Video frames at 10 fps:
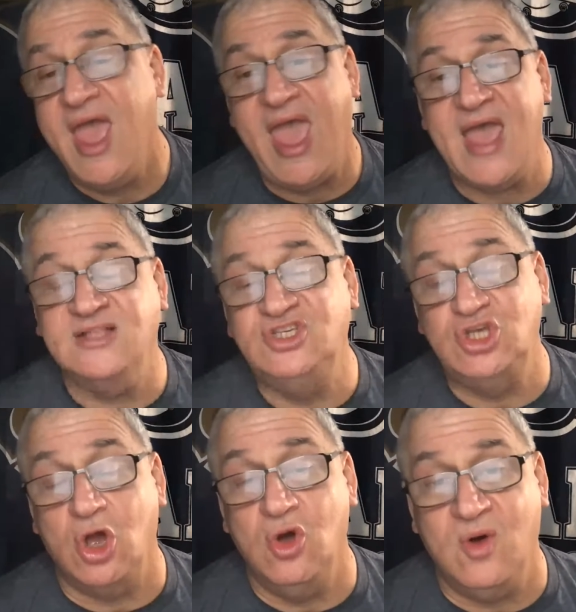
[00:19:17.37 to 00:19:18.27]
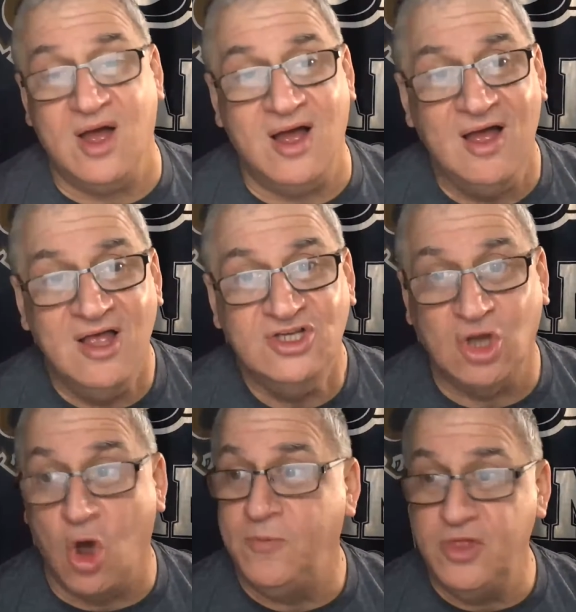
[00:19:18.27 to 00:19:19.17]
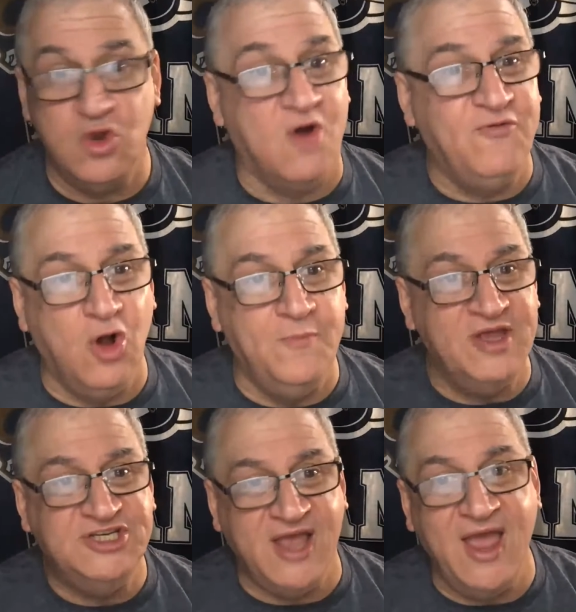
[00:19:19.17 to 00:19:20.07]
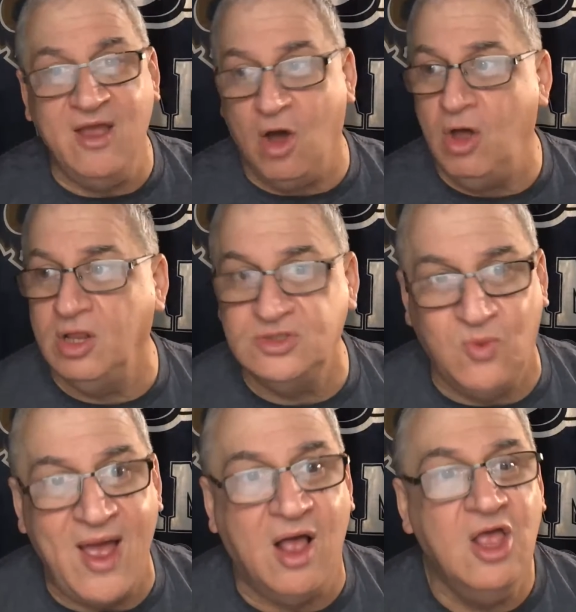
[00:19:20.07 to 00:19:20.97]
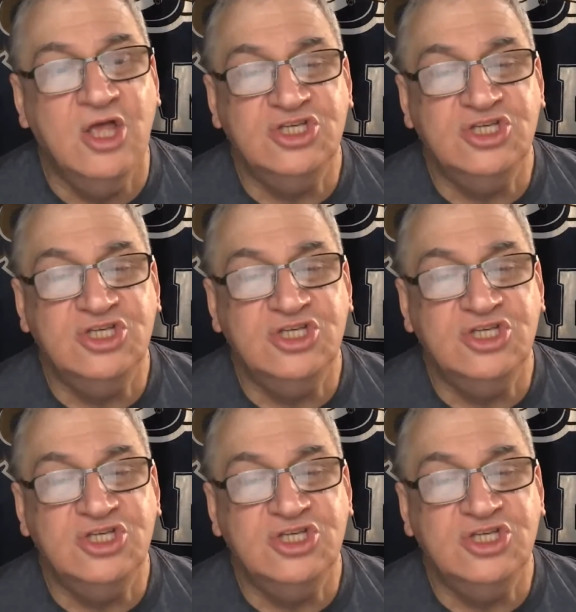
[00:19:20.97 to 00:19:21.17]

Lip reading: And so open the door for OBJ, all is well.